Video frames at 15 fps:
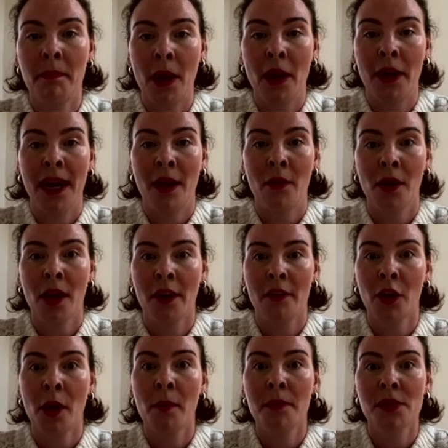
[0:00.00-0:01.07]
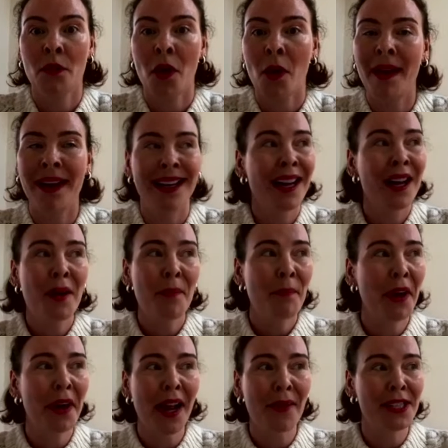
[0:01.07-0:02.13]
burnout kind of comes from. And
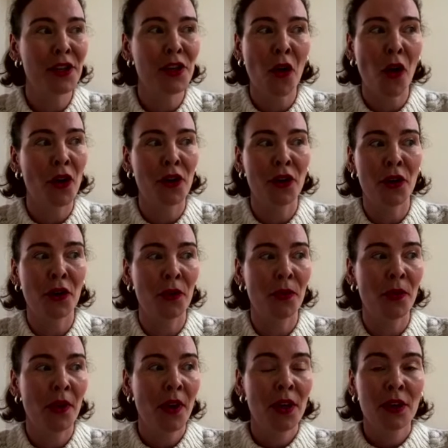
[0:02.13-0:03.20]
burnout is not a new